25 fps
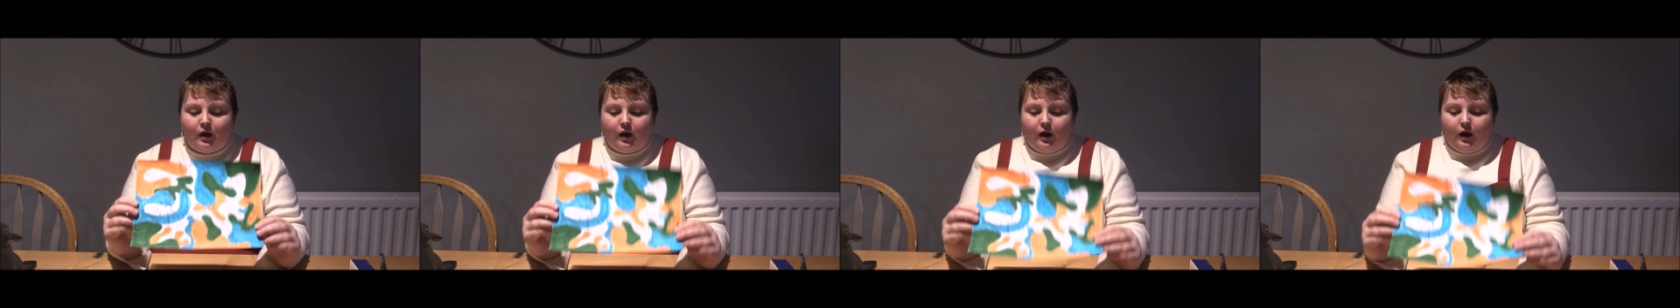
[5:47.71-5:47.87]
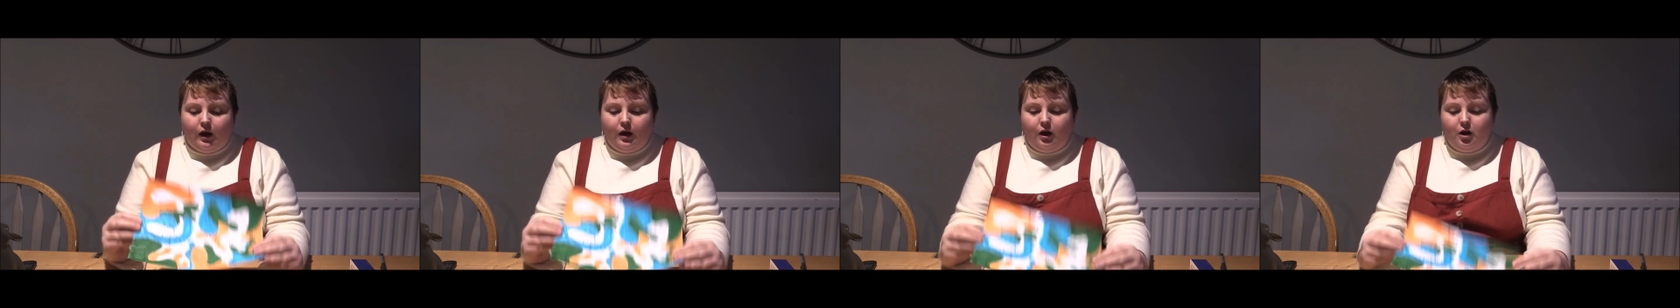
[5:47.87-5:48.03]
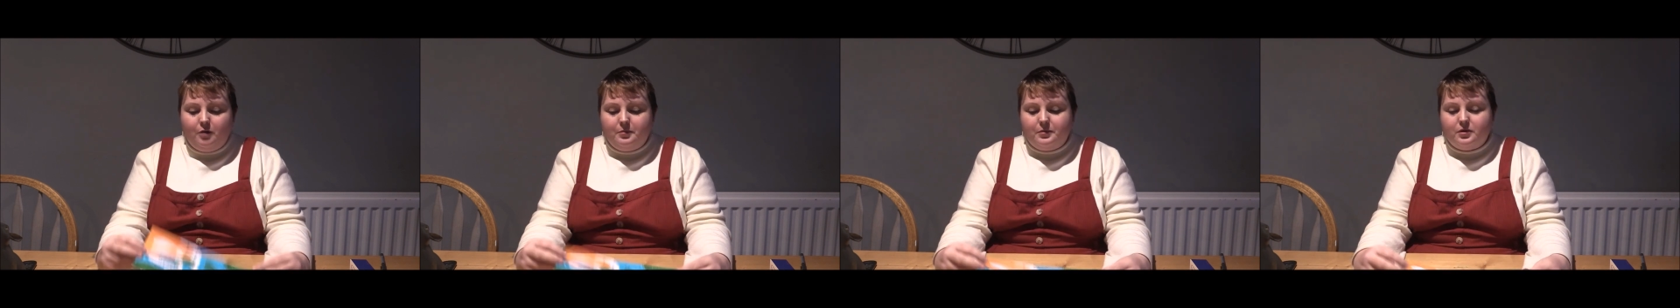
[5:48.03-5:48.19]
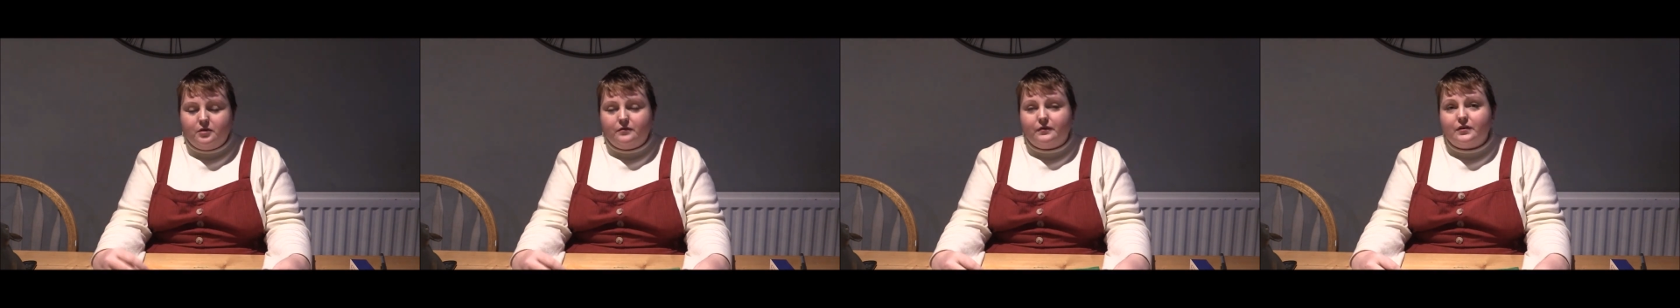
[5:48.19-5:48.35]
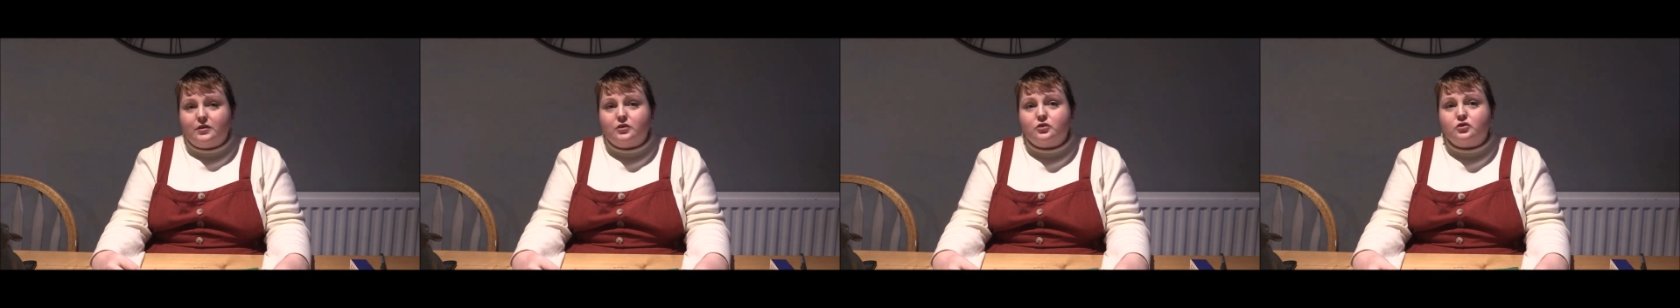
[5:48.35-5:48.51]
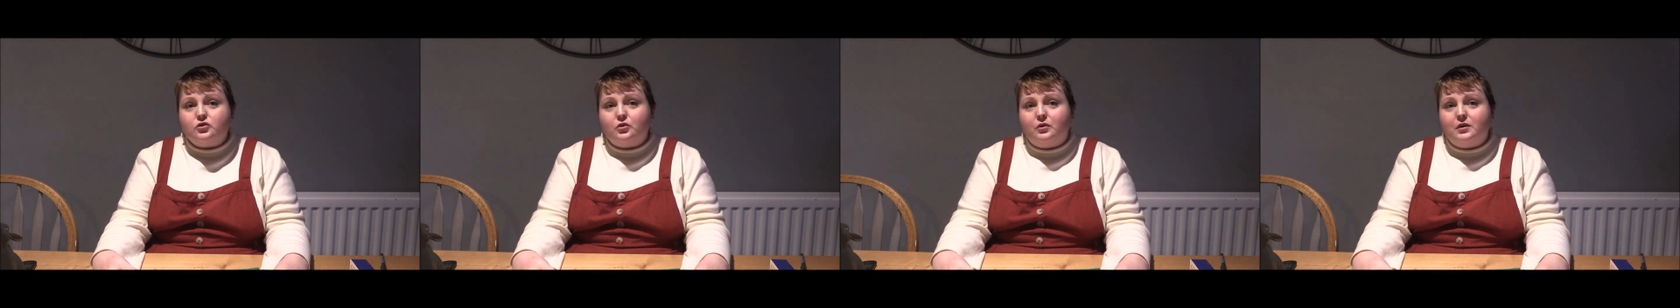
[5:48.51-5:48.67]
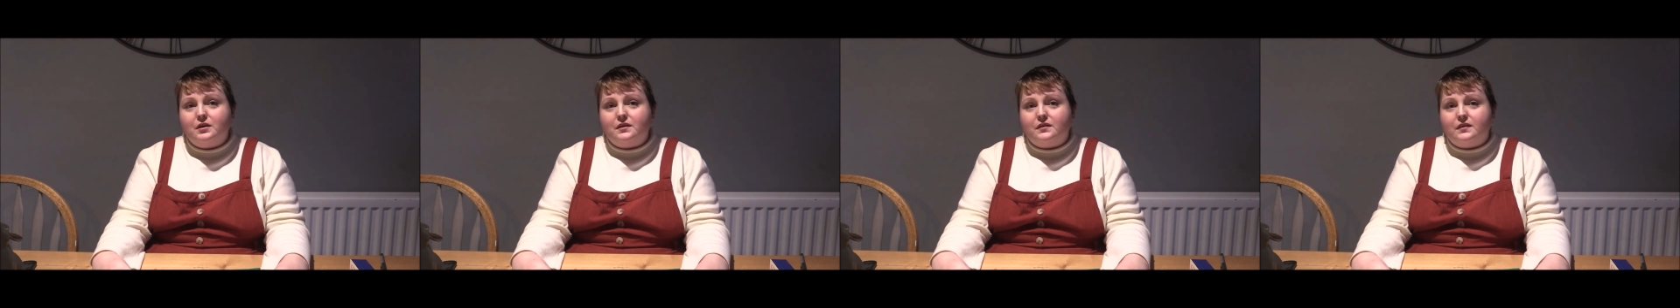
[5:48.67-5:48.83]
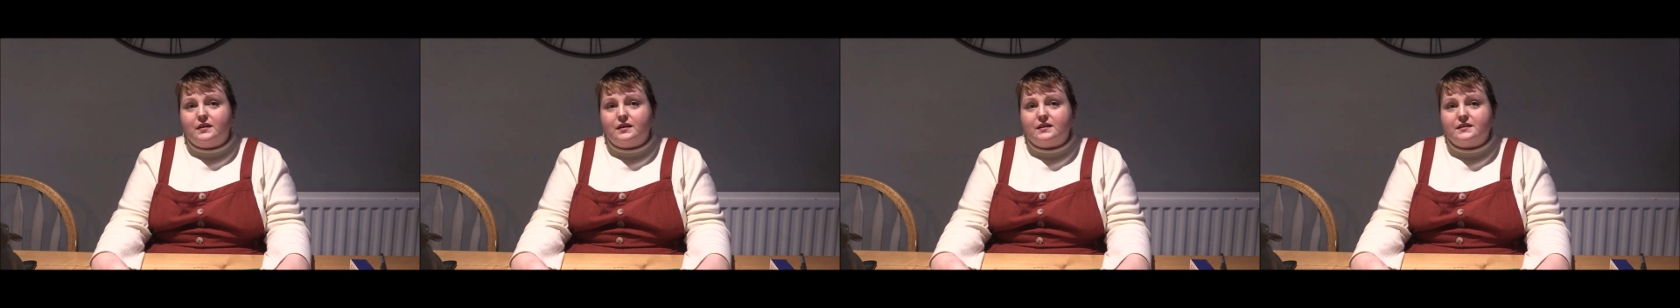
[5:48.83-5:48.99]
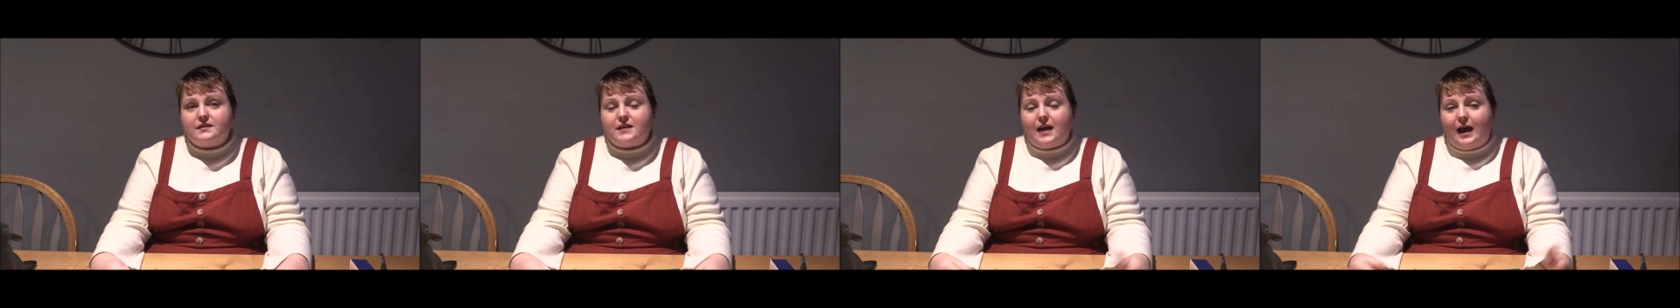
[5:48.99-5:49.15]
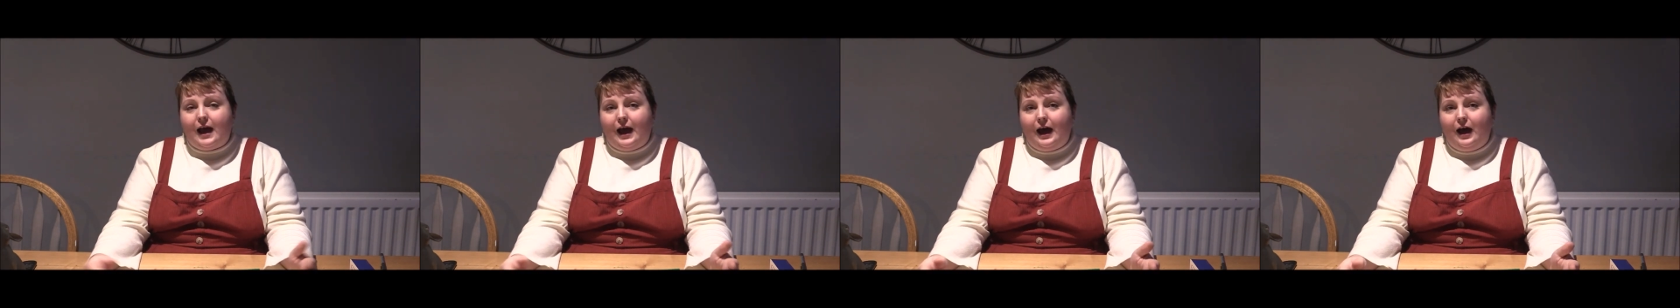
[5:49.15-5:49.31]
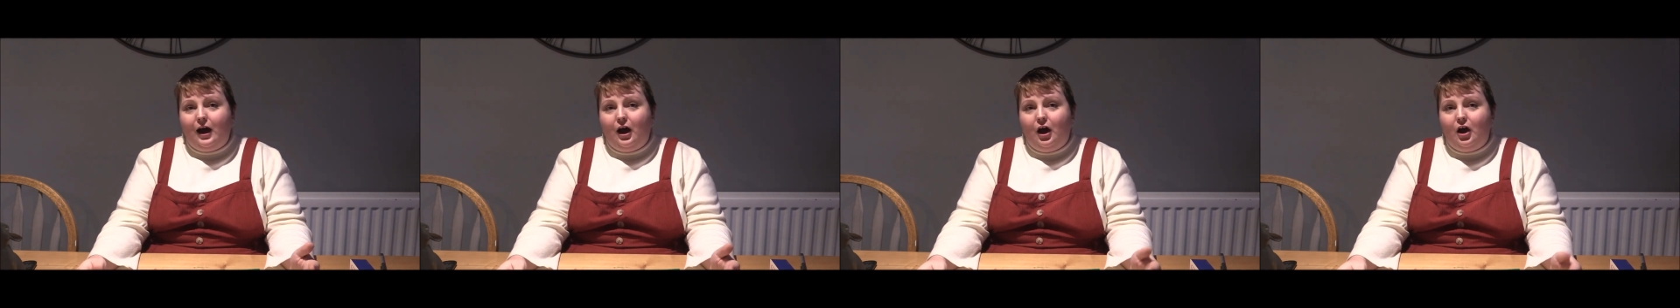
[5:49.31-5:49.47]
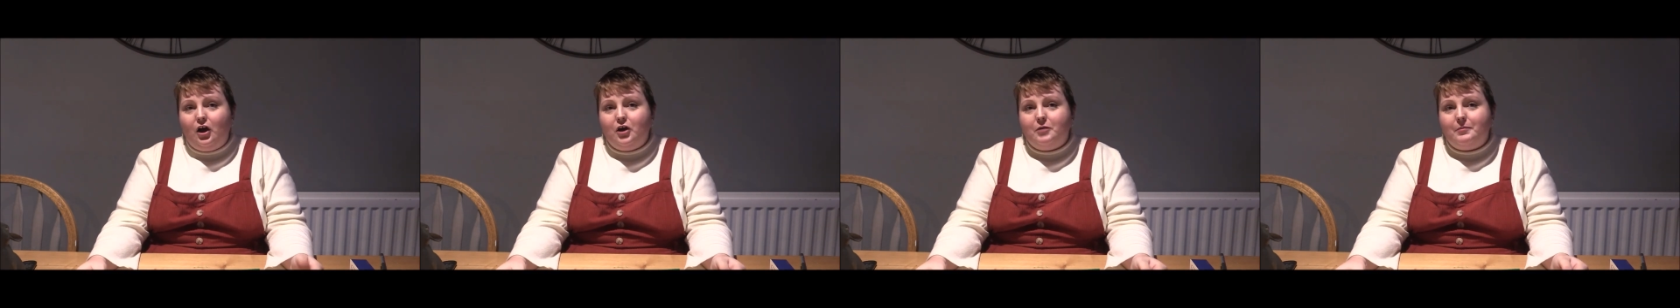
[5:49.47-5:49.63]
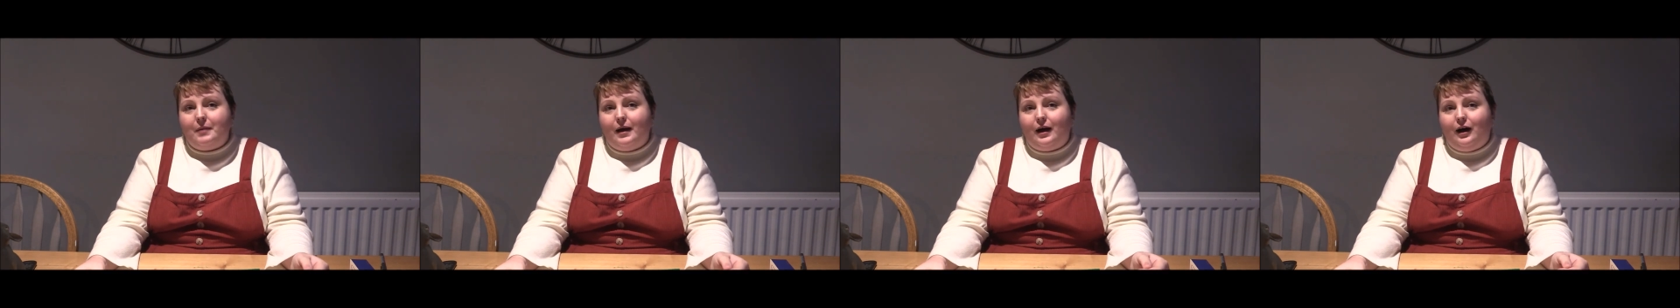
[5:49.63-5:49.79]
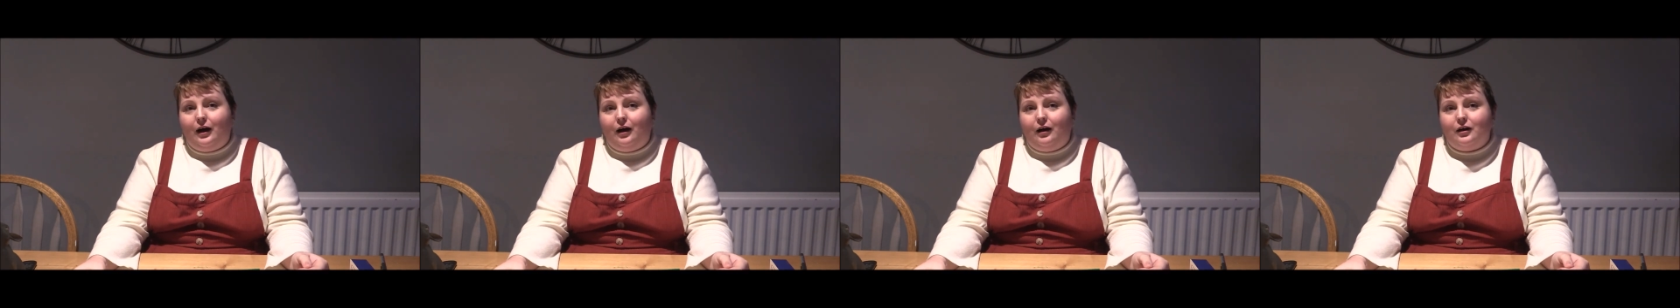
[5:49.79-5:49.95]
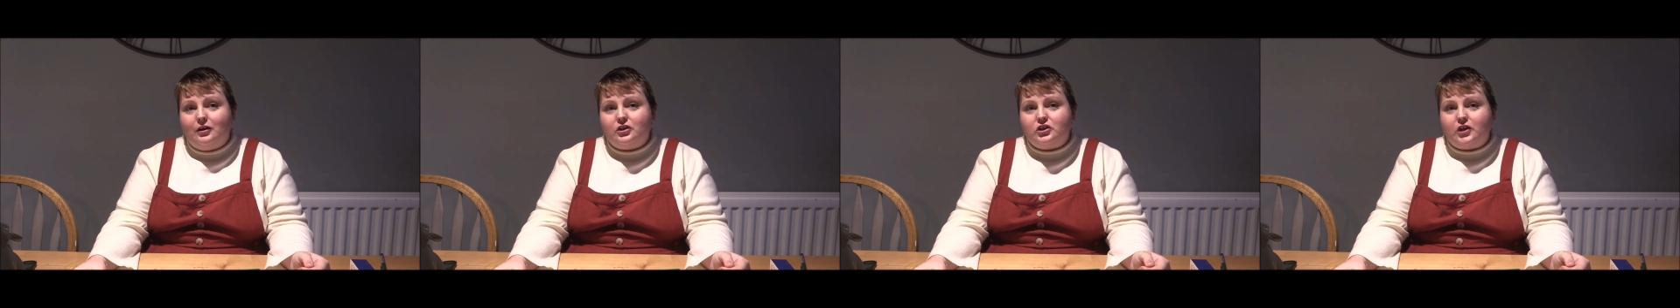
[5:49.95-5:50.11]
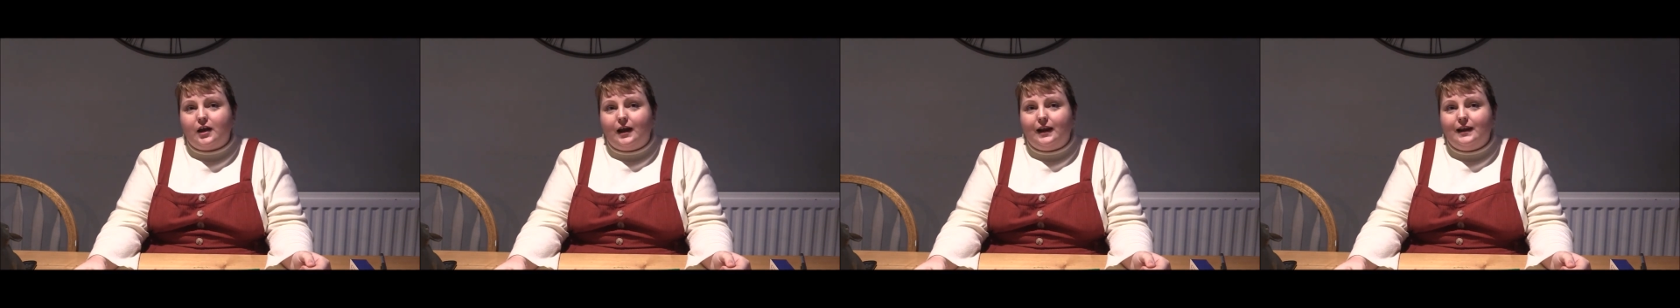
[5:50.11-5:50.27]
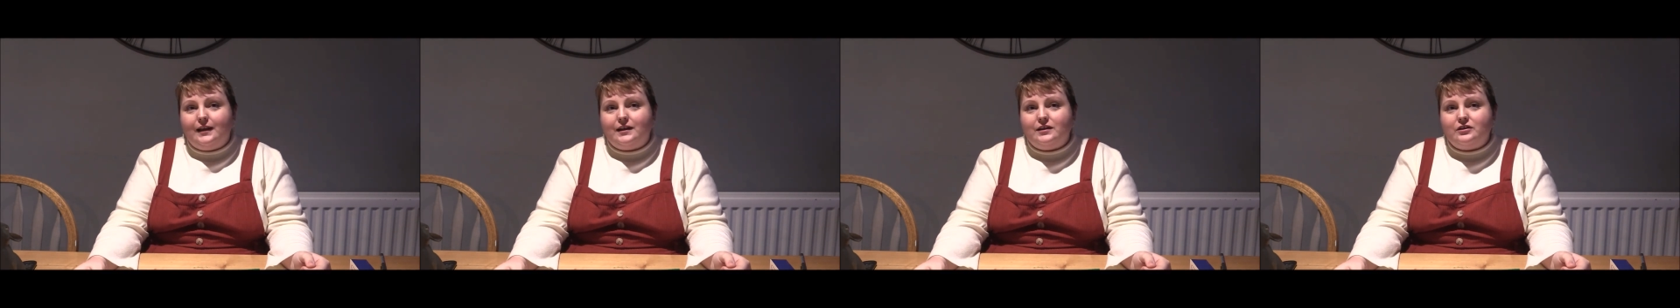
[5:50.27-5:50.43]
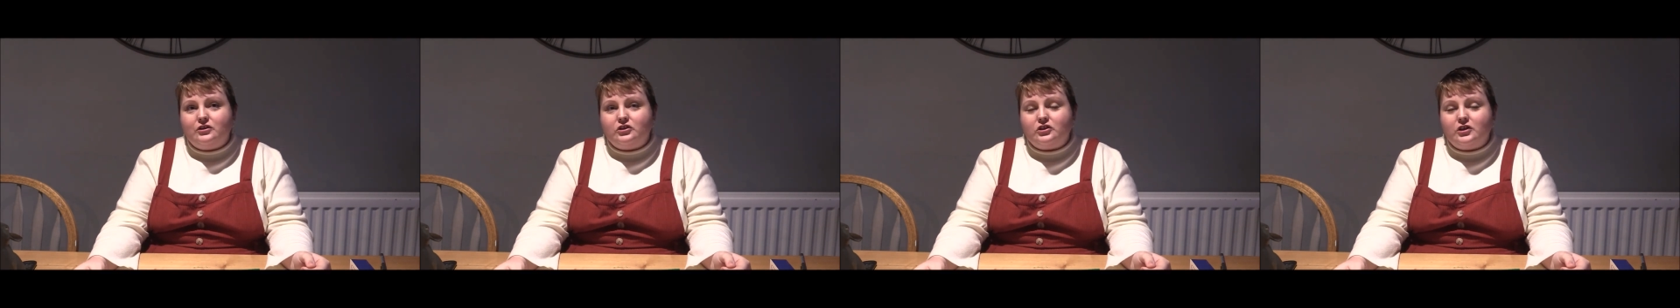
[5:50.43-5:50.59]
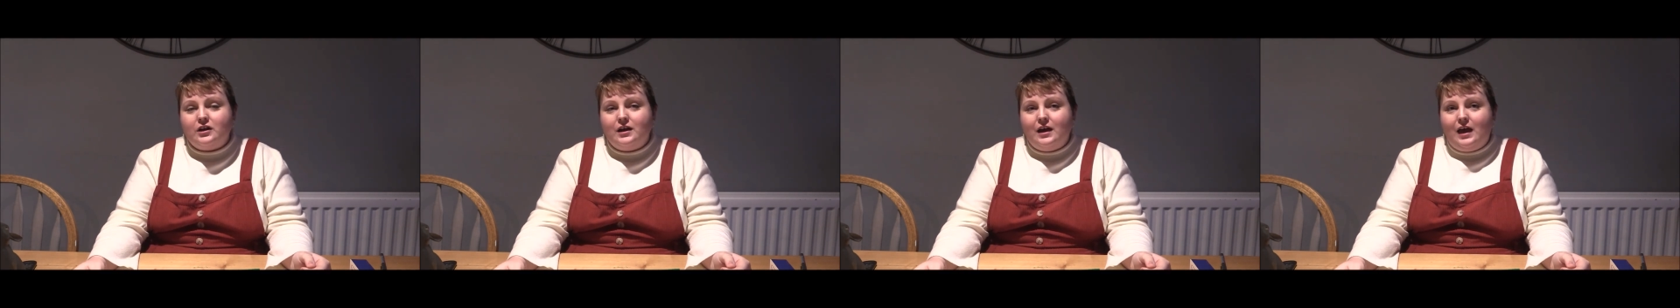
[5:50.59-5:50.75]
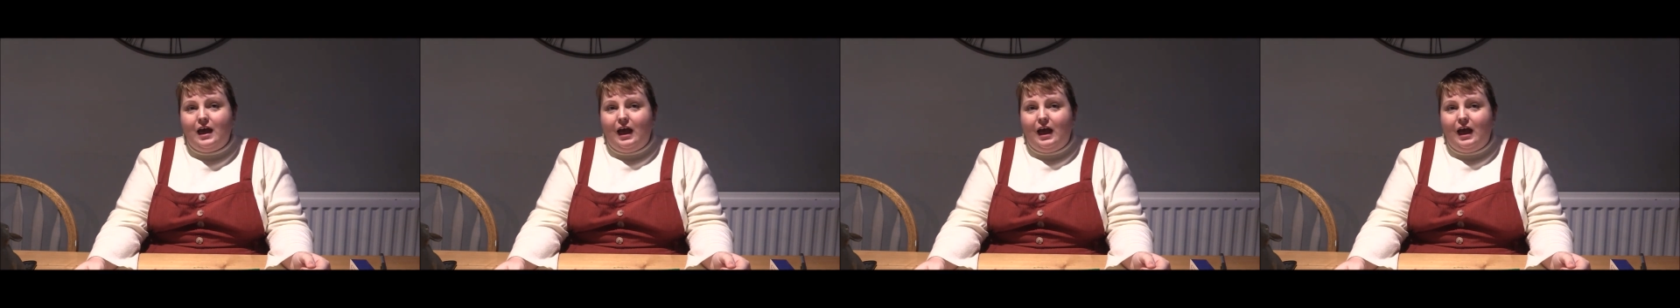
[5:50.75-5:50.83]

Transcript: I hope you've enjoyed this at-home art challenge